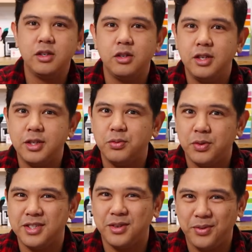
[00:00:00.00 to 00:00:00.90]
So this
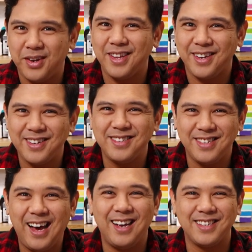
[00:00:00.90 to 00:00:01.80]
was a really good
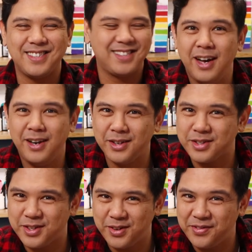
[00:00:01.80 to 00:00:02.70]
test, and
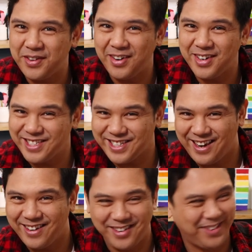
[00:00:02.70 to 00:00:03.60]
also very
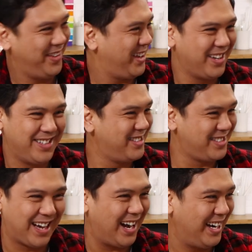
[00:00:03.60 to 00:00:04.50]
scary
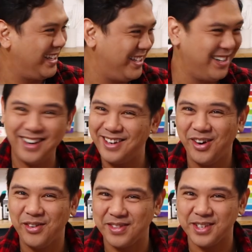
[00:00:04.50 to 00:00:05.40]
because I did not
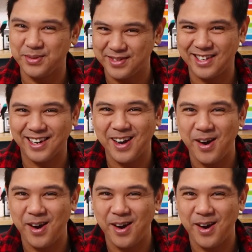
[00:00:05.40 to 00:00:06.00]
know if this was gonna